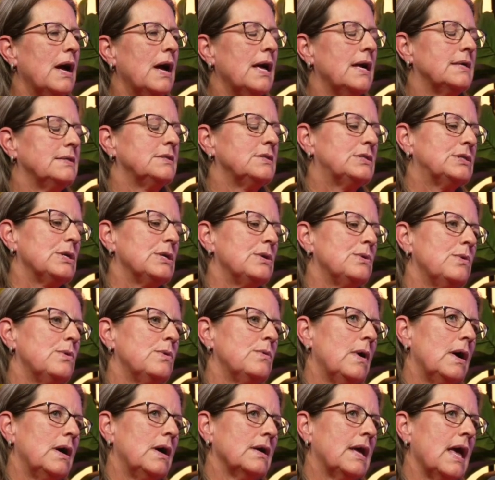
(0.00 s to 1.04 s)
And
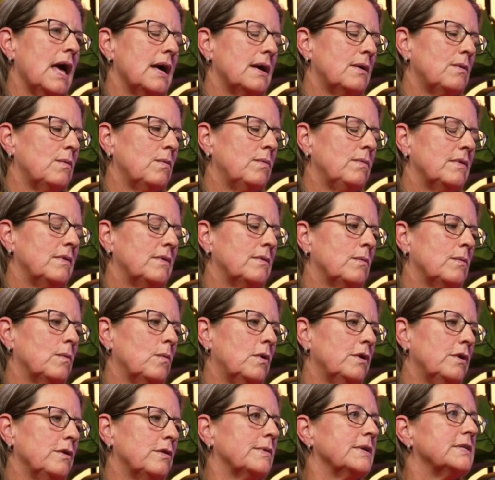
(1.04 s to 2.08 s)
so again,
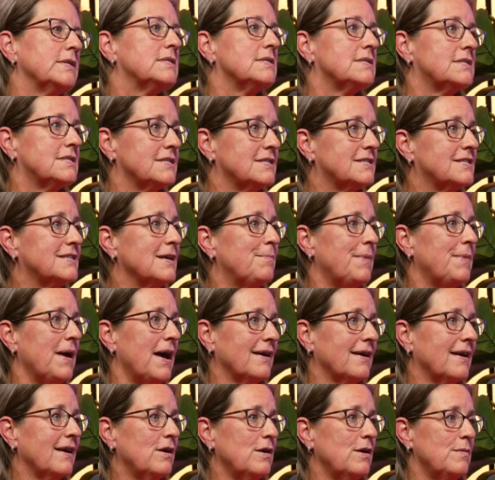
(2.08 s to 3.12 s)
one of the reasons to step
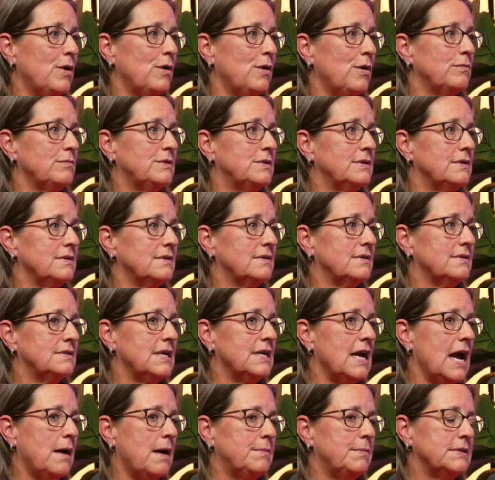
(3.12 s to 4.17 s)
back and come home to
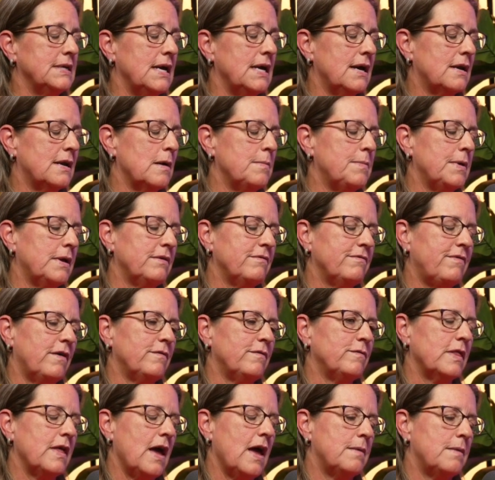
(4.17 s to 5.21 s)
Habitat, I've been involved
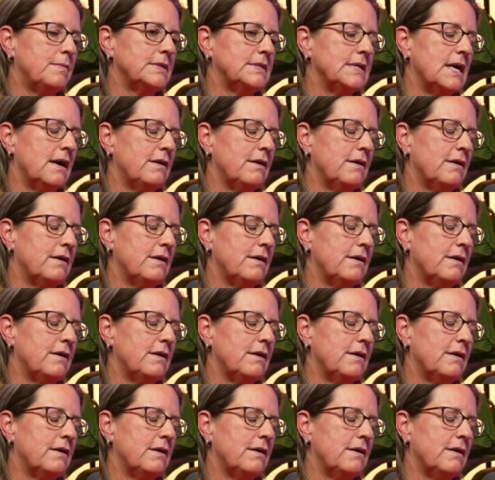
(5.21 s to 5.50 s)
with Habitat